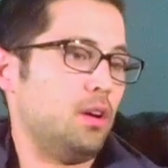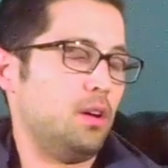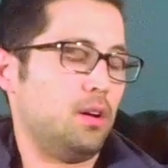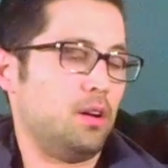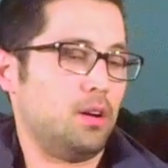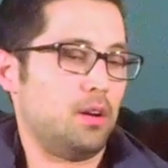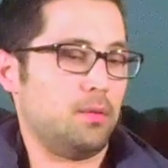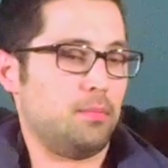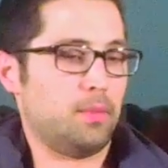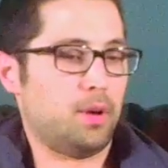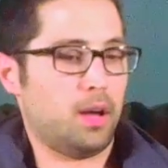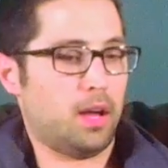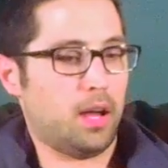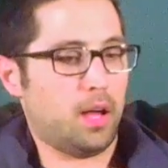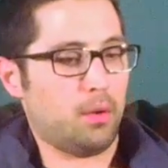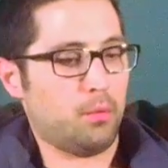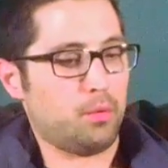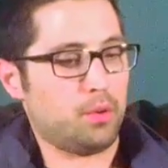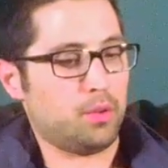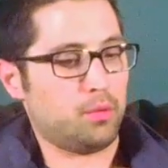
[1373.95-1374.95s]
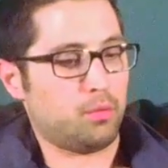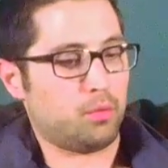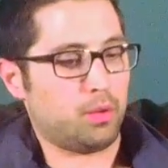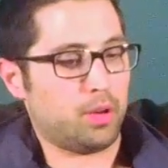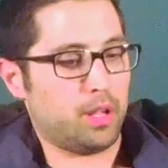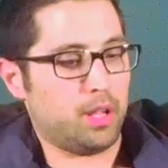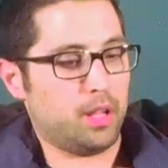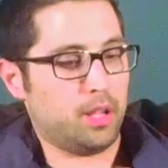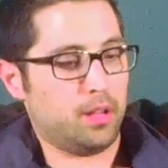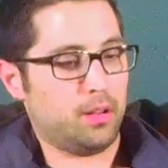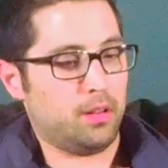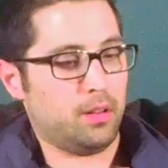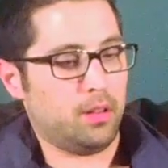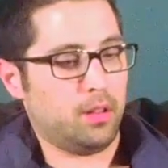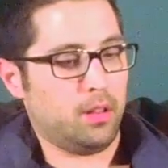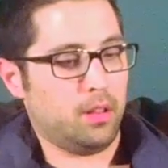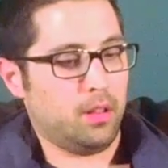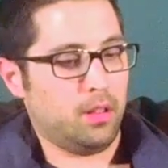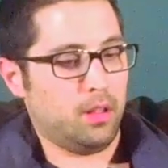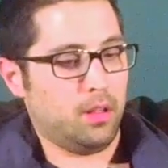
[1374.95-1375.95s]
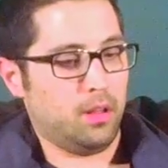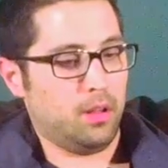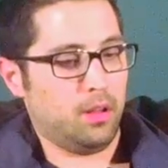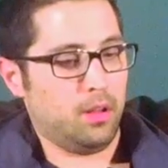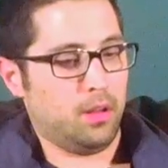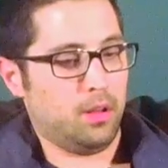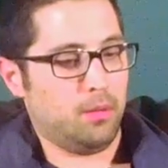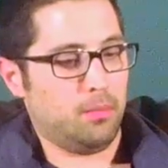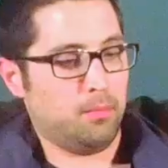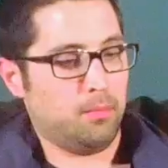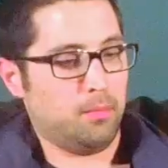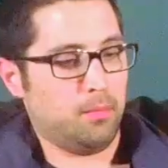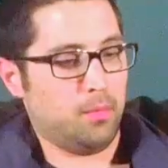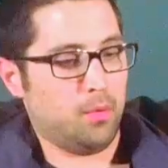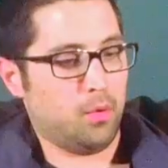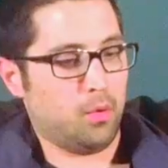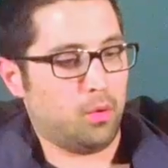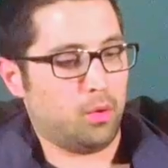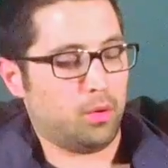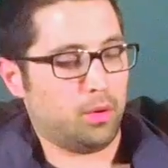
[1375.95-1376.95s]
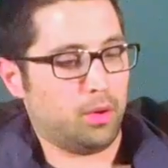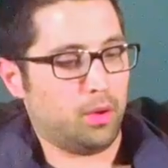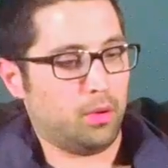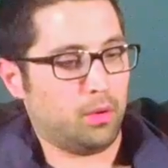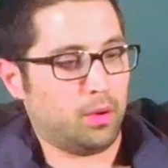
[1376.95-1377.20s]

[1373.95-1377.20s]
um, I would read um, or,